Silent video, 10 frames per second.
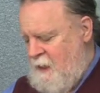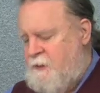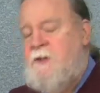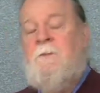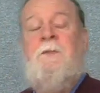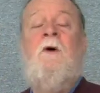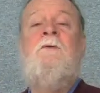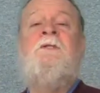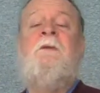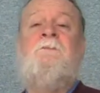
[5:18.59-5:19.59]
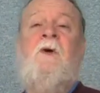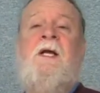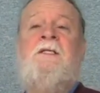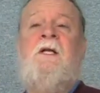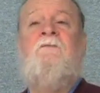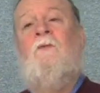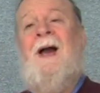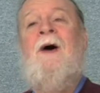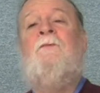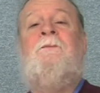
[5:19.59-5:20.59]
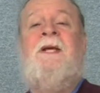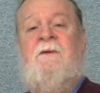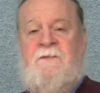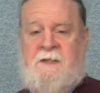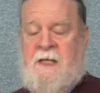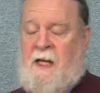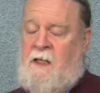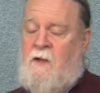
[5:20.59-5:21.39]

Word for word: So suppose the price of ground beef, say,